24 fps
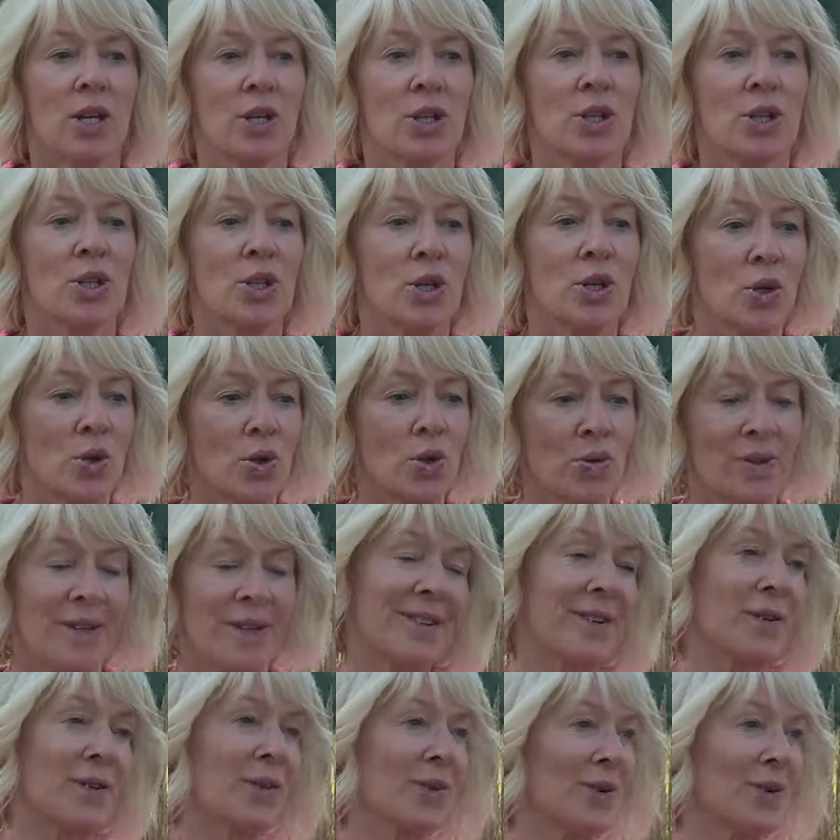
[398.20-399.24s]
You,
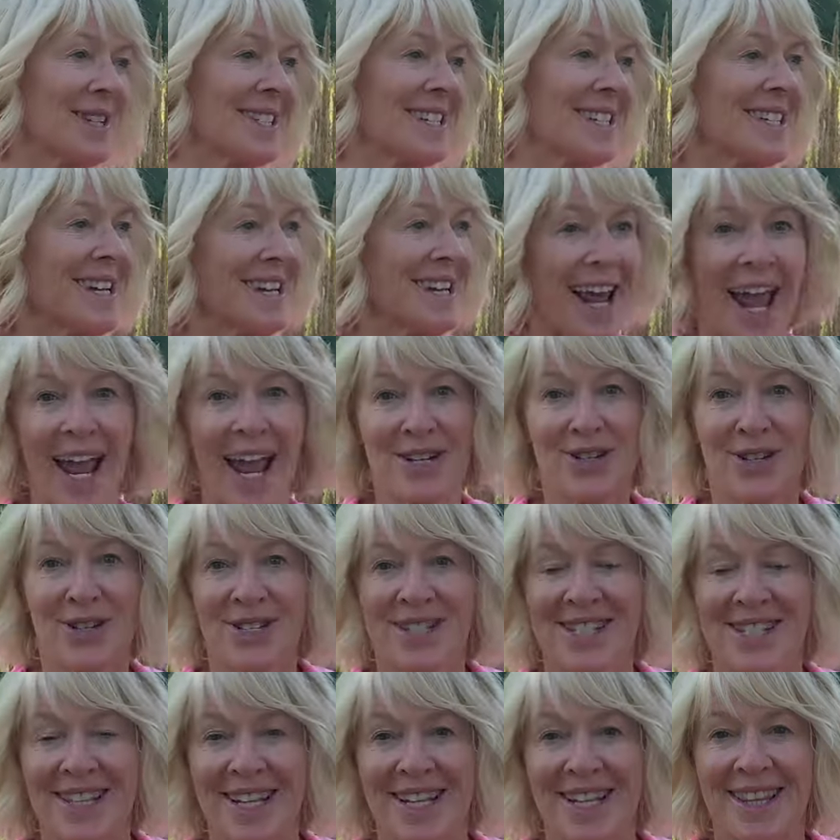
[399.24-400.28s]
you know, there isn't an
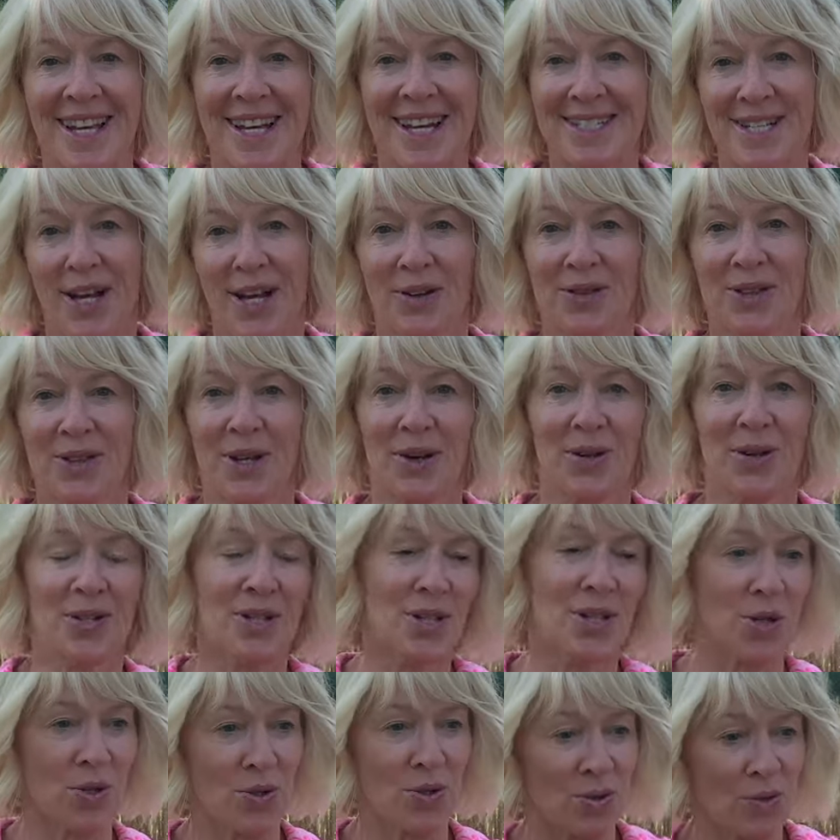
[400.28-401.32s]
agency that's out there
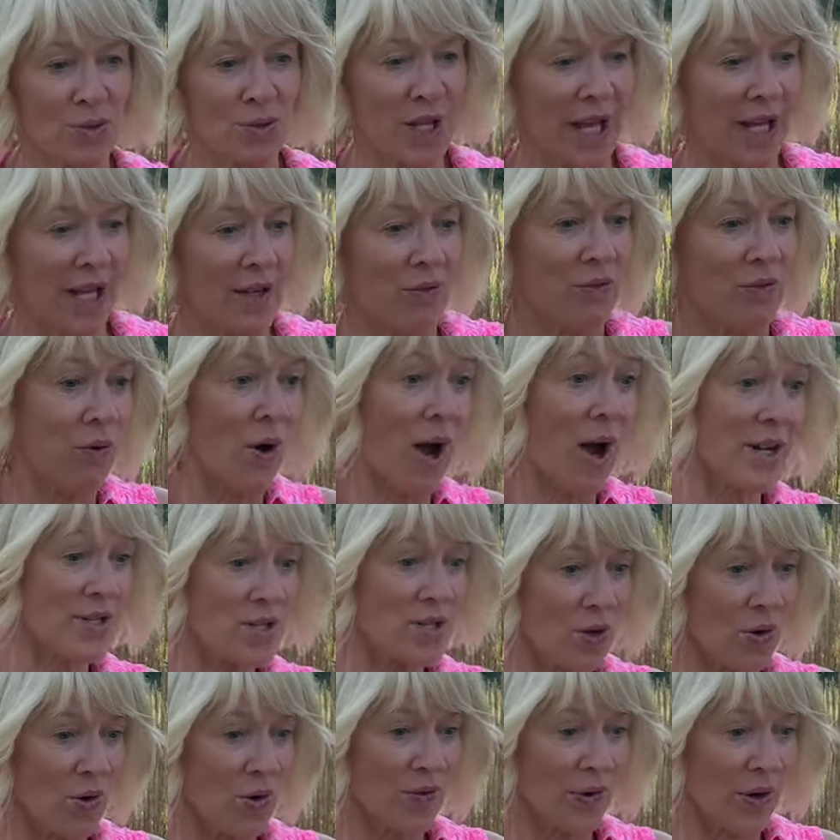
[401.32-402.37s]
to kind of
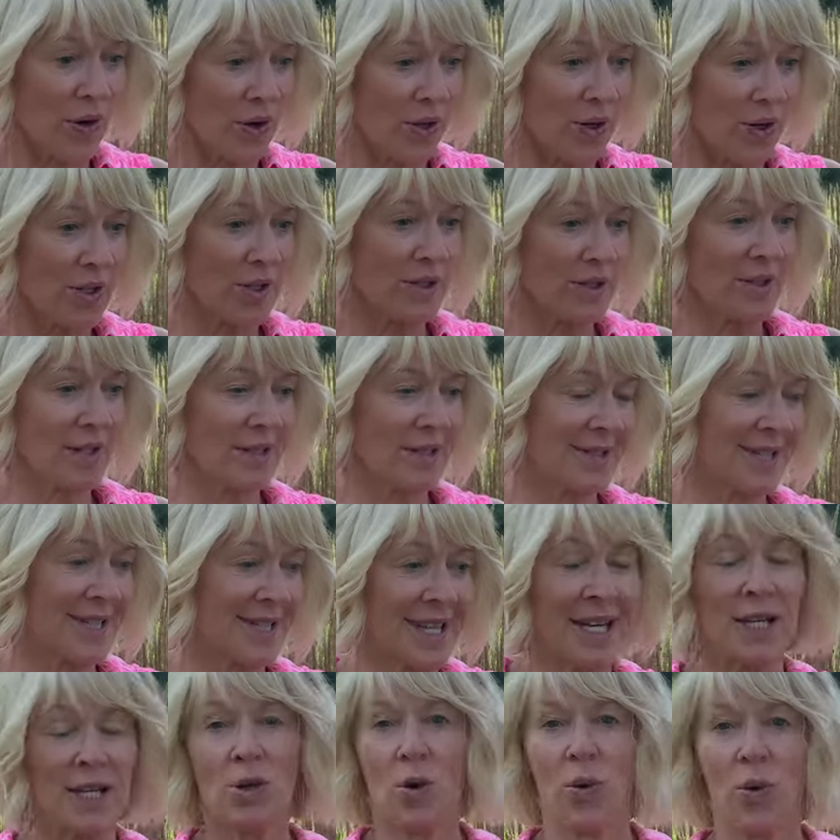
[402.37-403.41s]
watch over
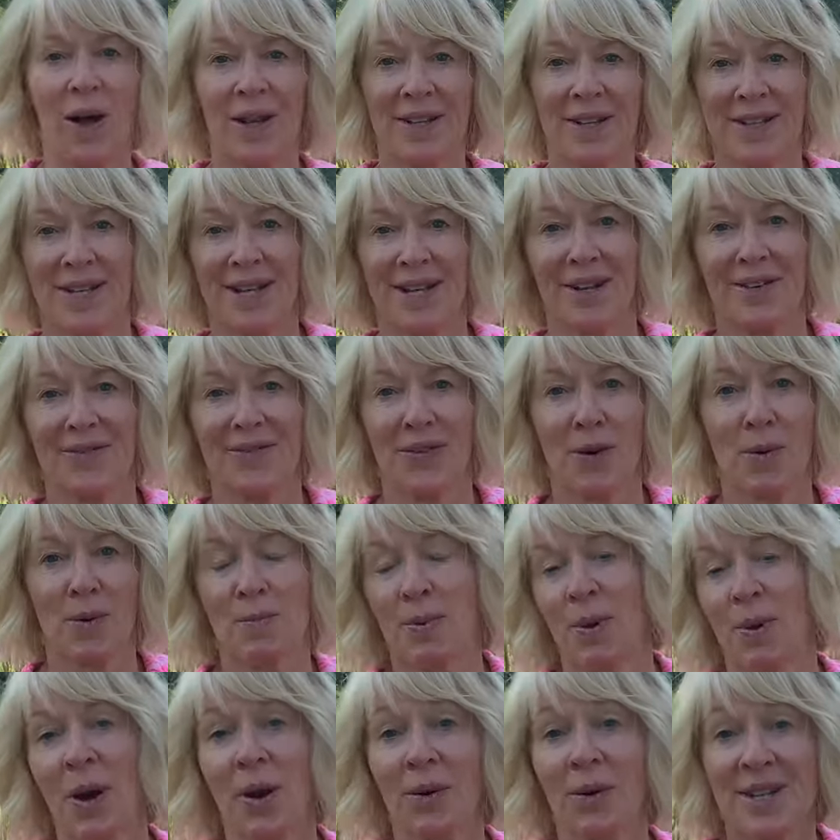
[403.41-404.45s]
seed quality for
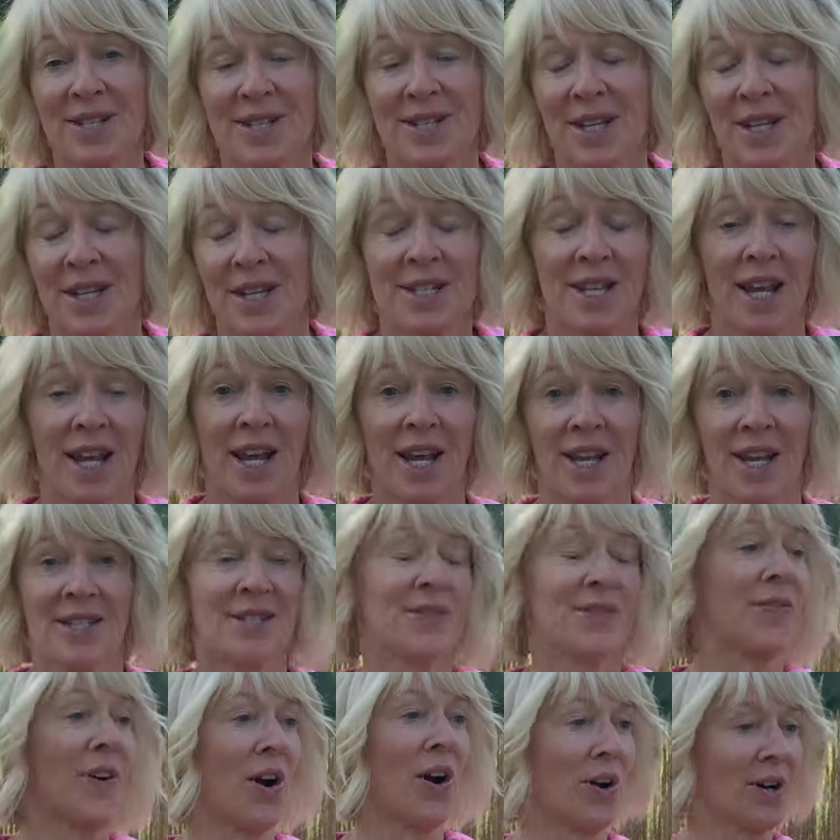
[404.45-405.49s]
prairie seeds
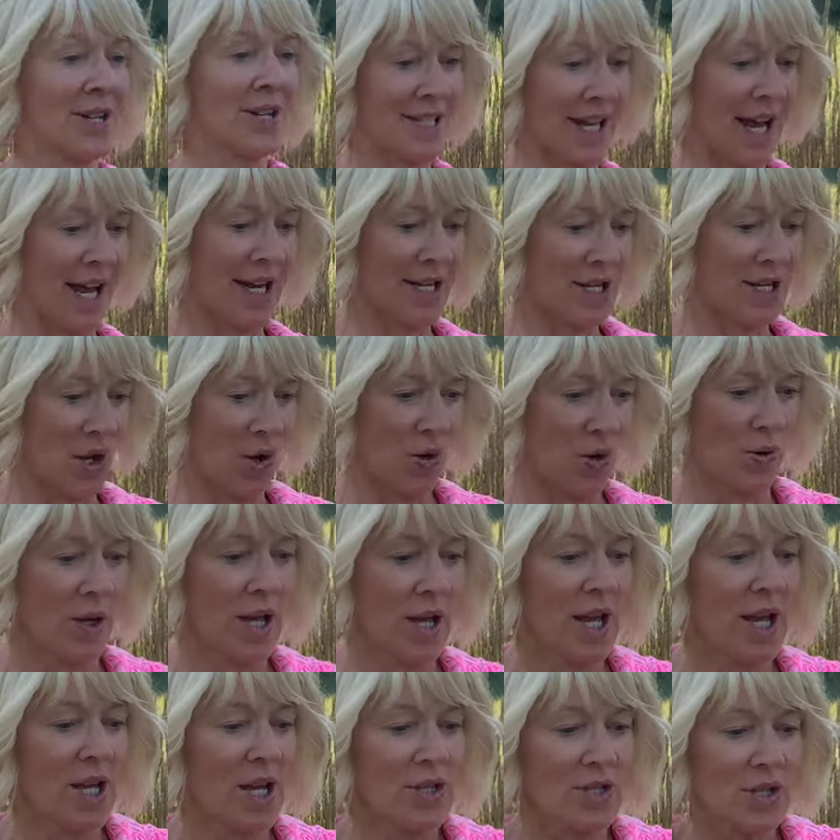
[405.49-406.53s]
as far as I know.
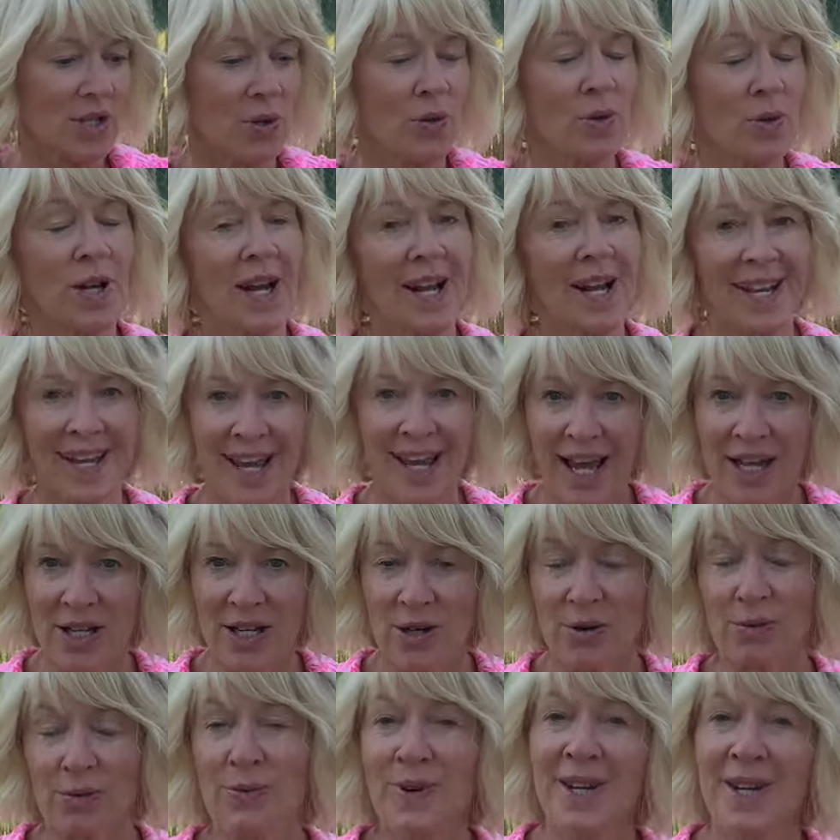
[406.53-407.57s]
So again,
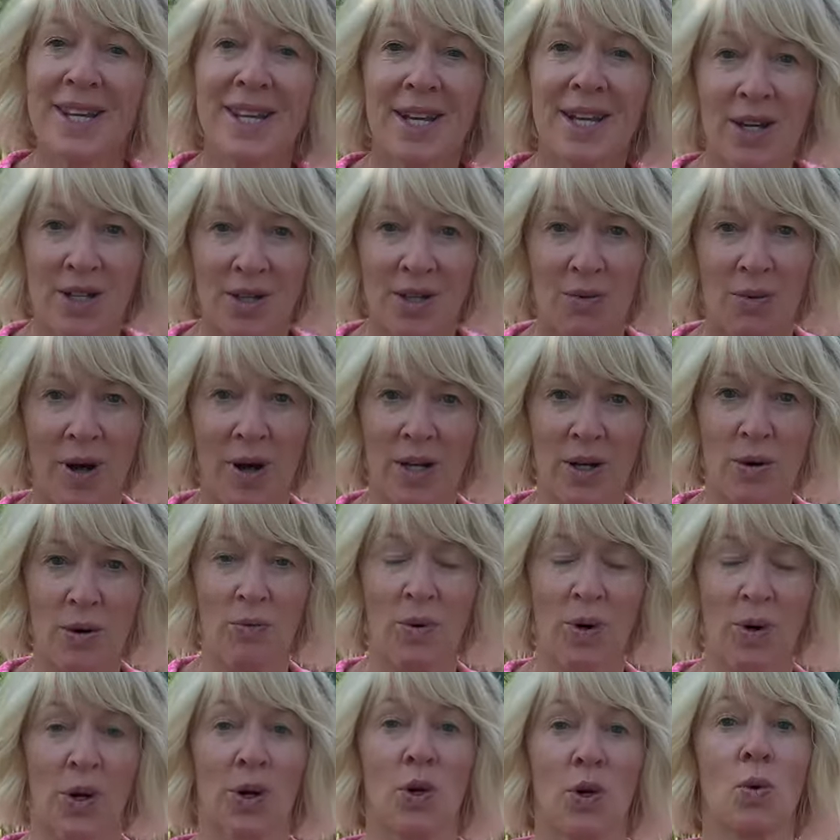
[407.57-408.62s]
you're really gonna wanna
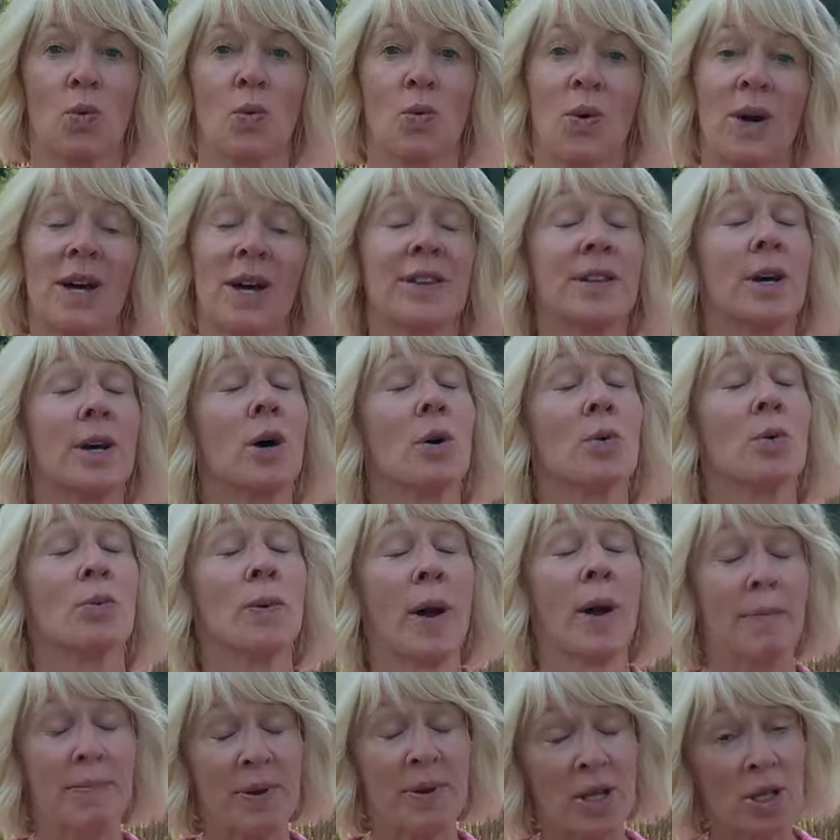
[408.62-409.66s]
work with a
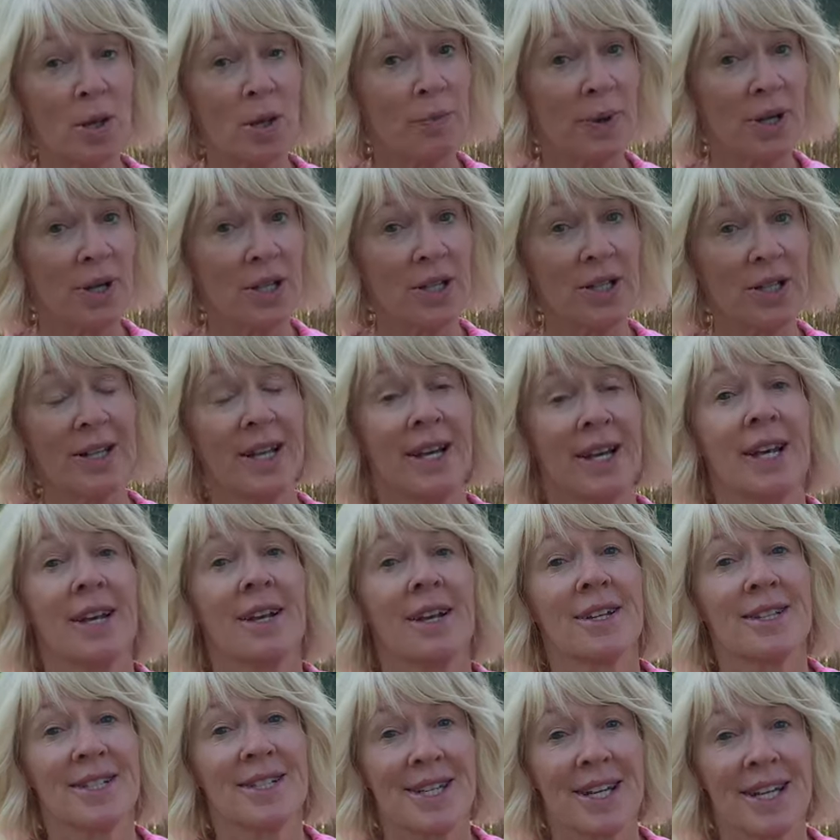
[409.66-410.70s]
reputable
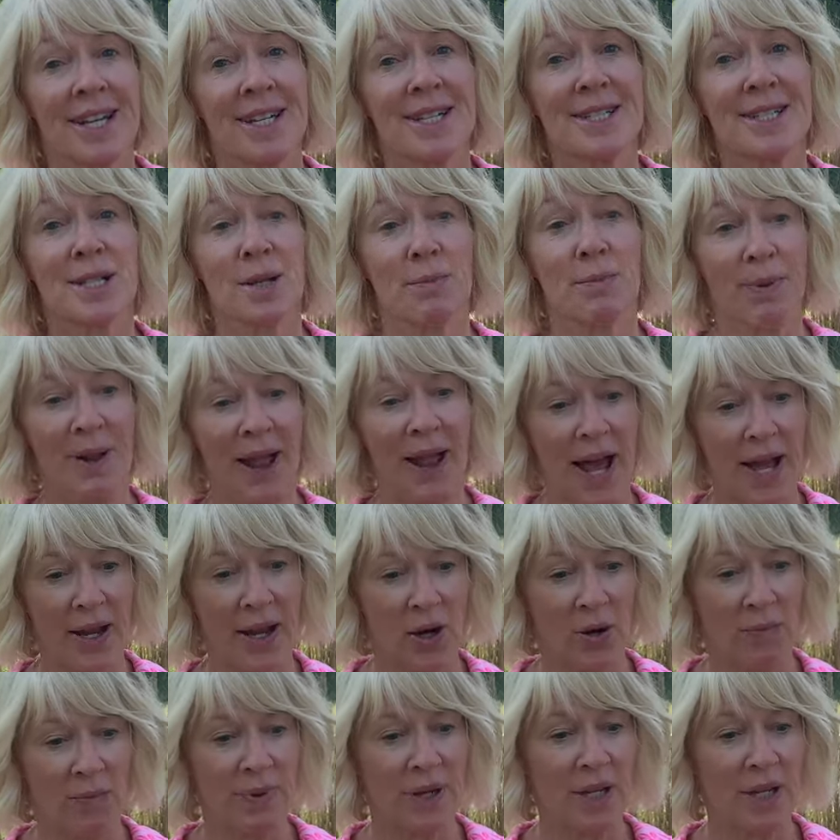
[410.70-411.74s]
seed
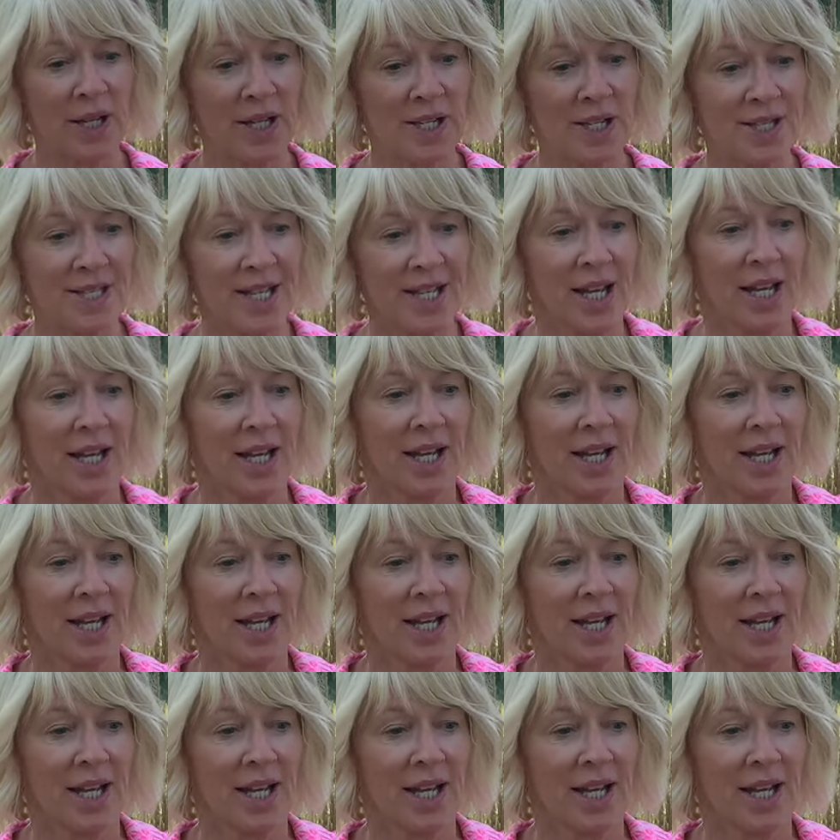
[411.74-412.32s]
supplier because